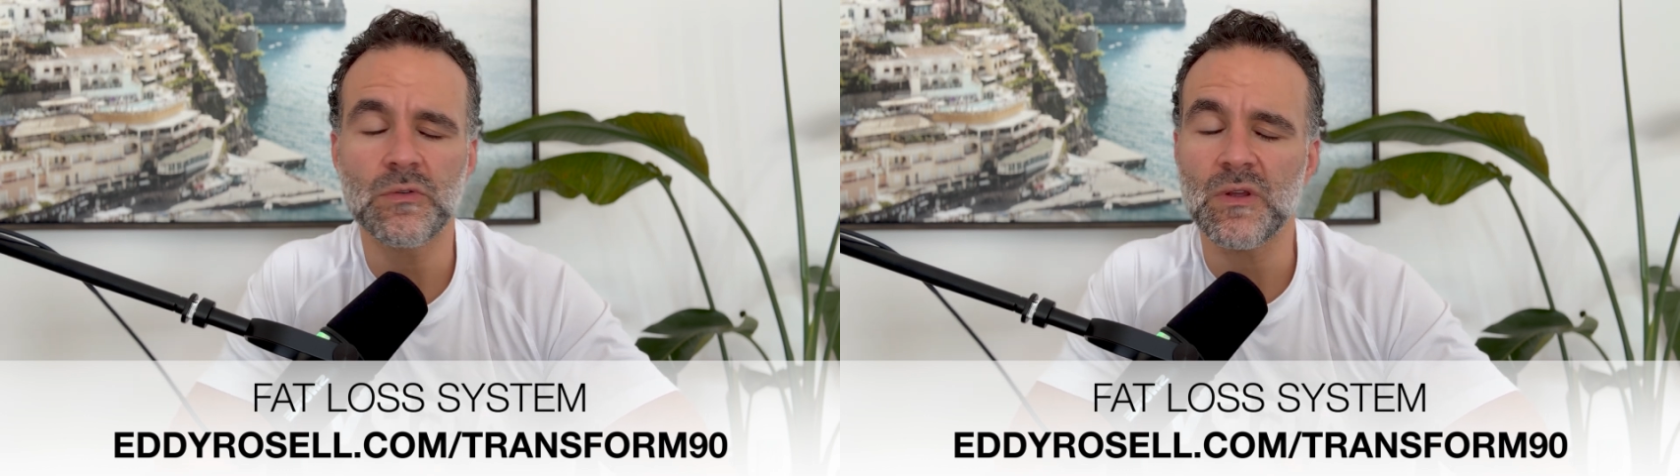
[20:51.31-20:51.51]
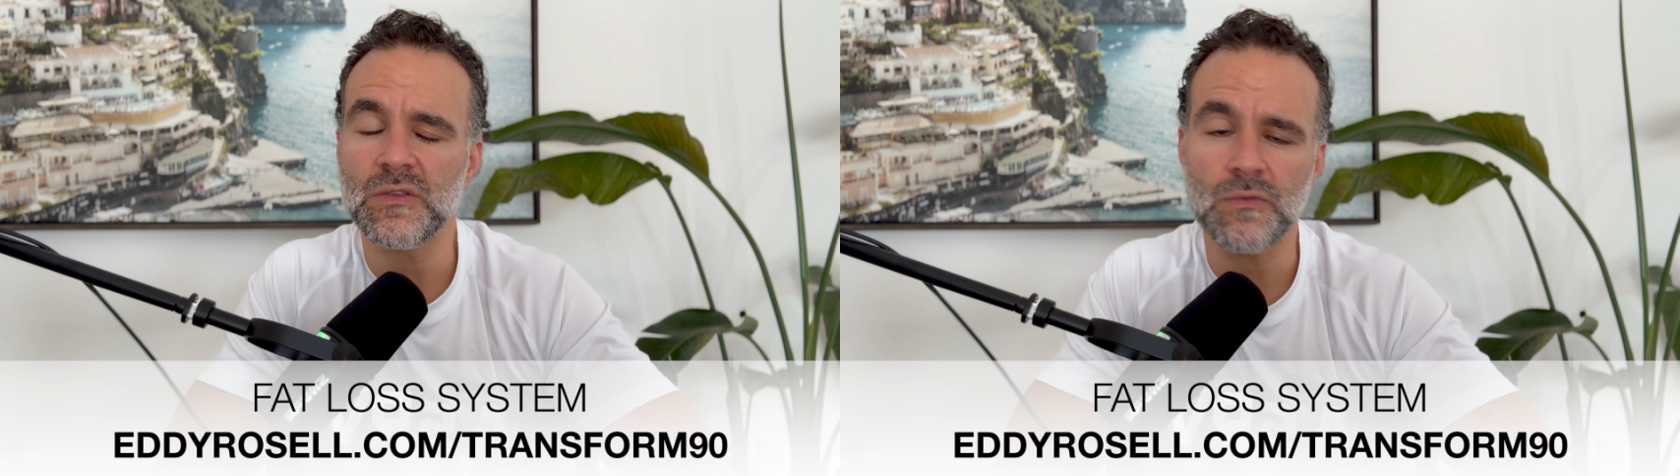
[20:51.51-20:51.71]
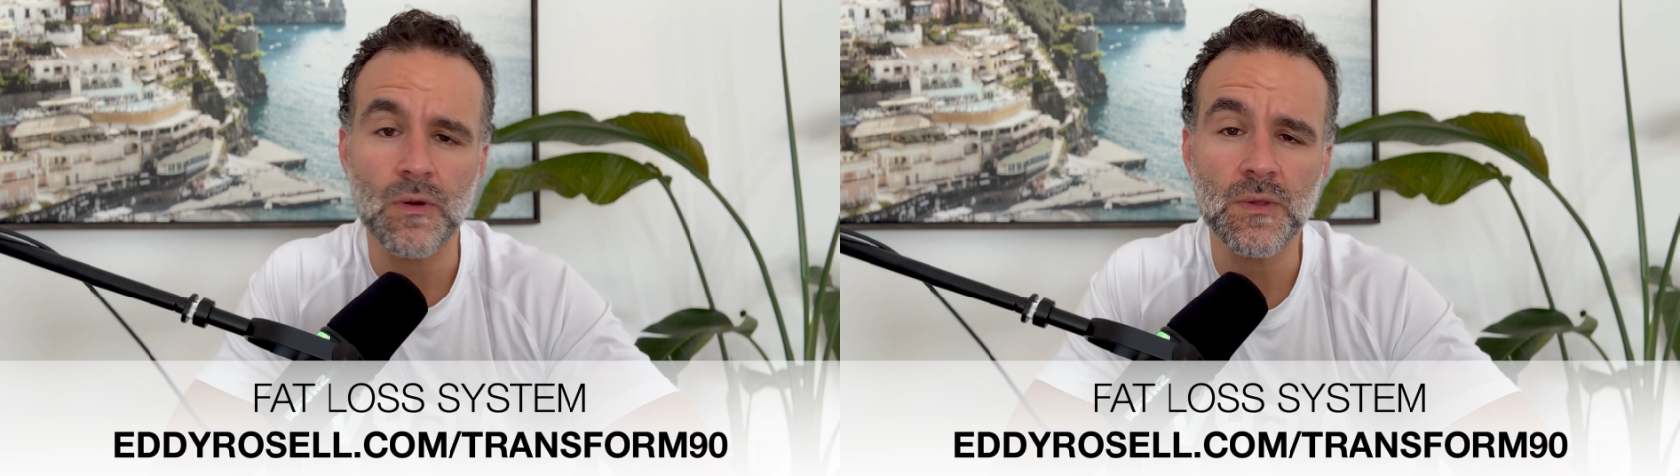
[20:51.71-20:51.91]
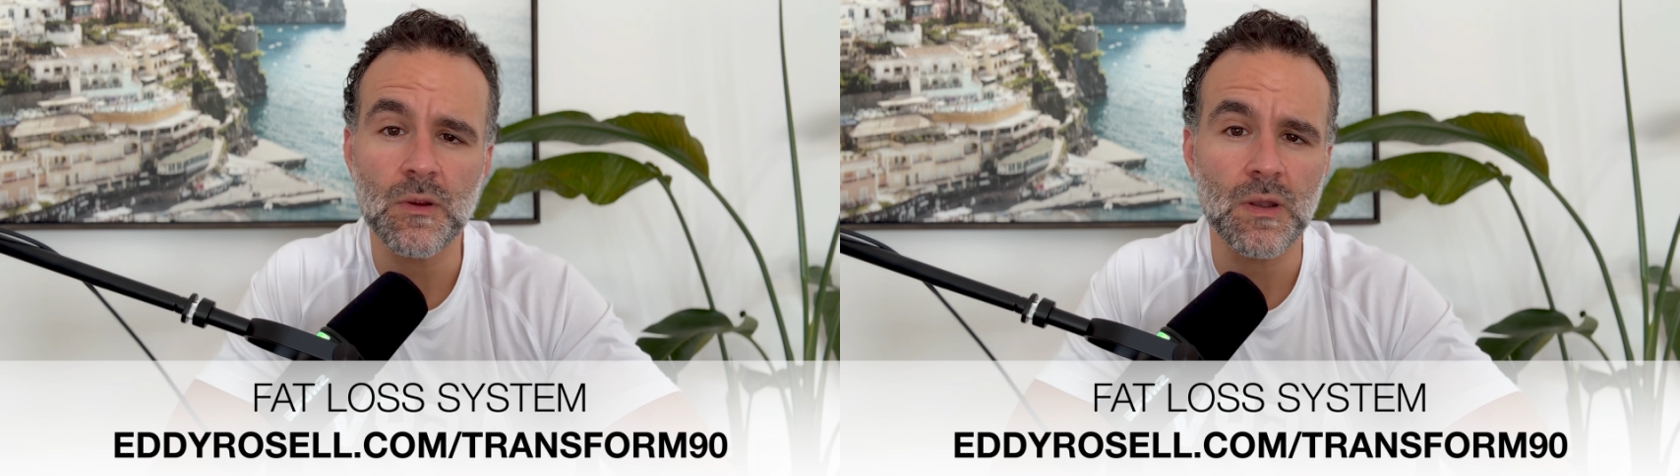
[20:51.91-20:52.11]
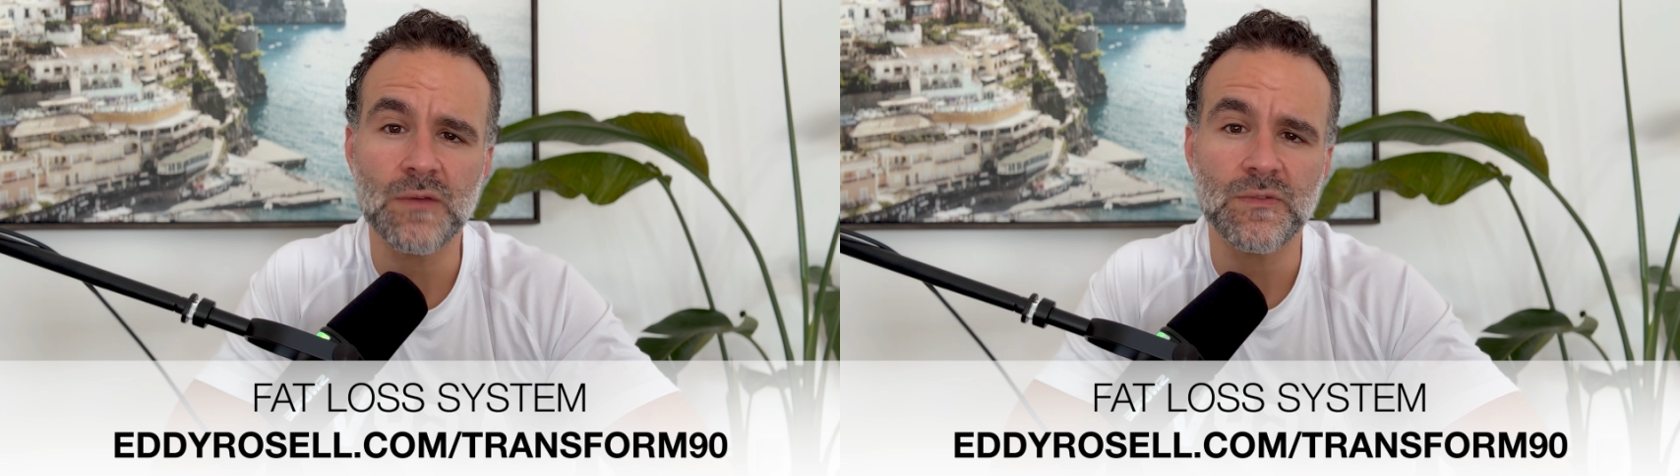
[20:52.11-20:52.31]
transforming
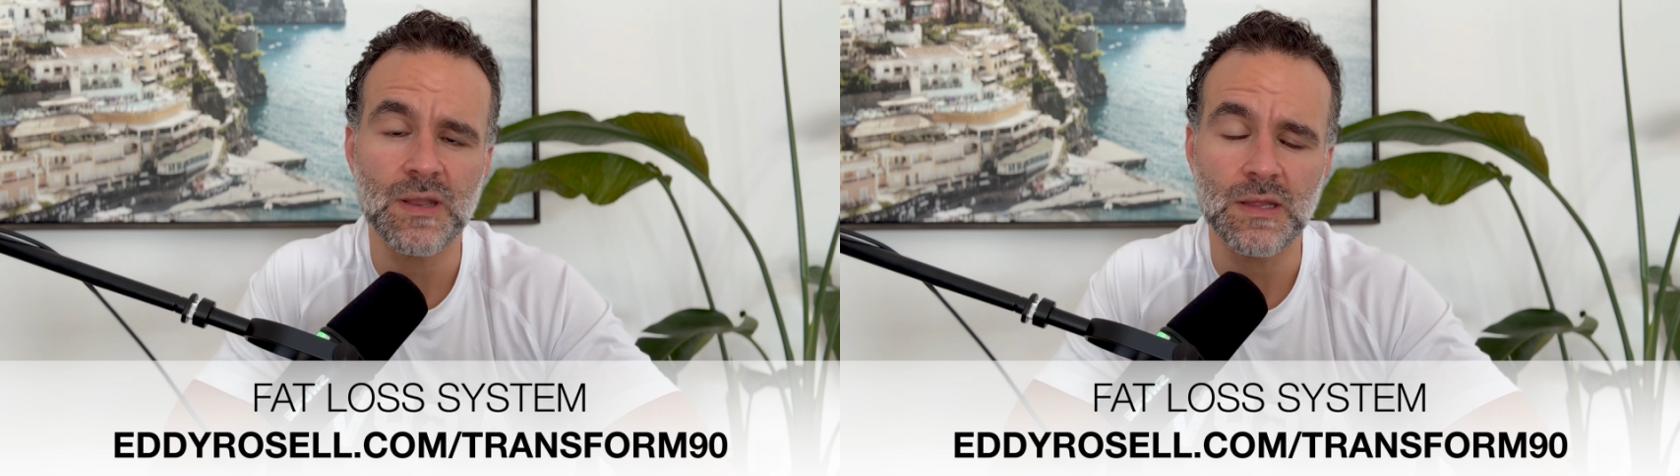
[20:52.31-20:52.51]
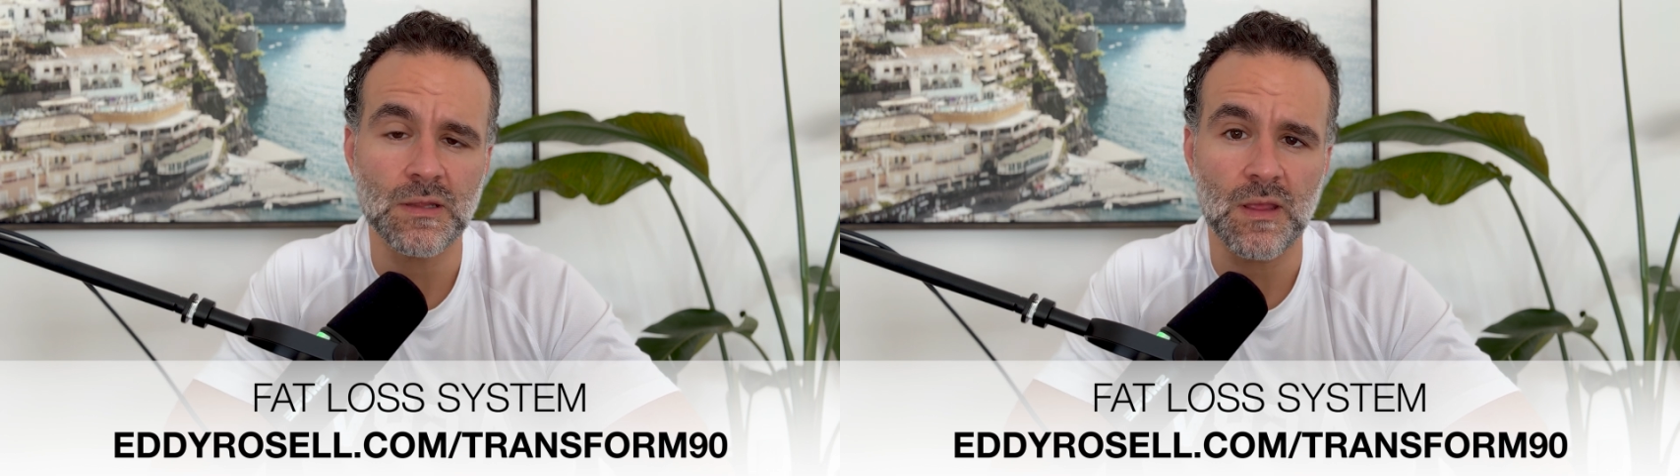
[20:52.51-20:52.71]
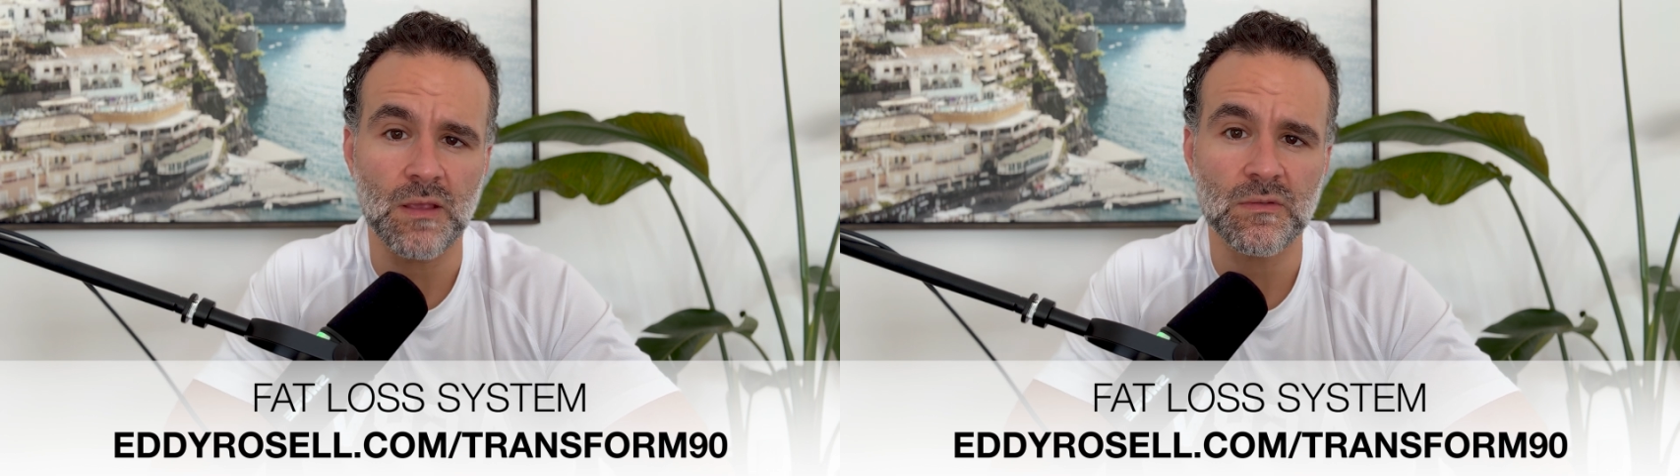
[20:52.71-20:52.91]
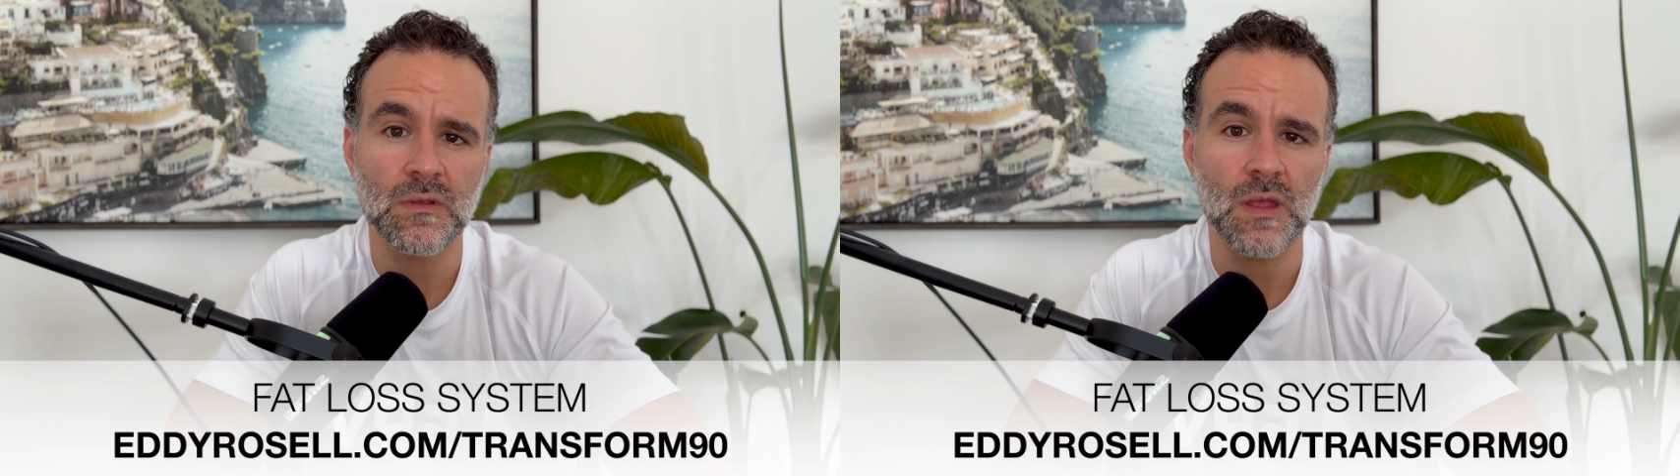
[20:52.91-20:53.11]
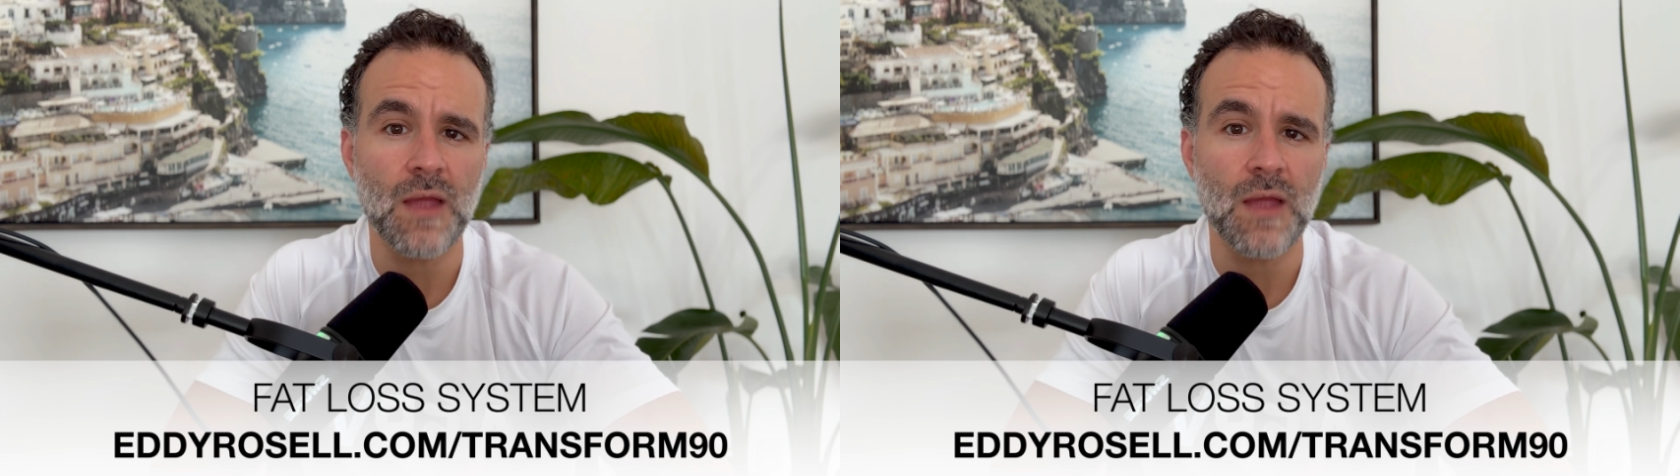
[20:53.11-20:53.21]
your life in 90 days.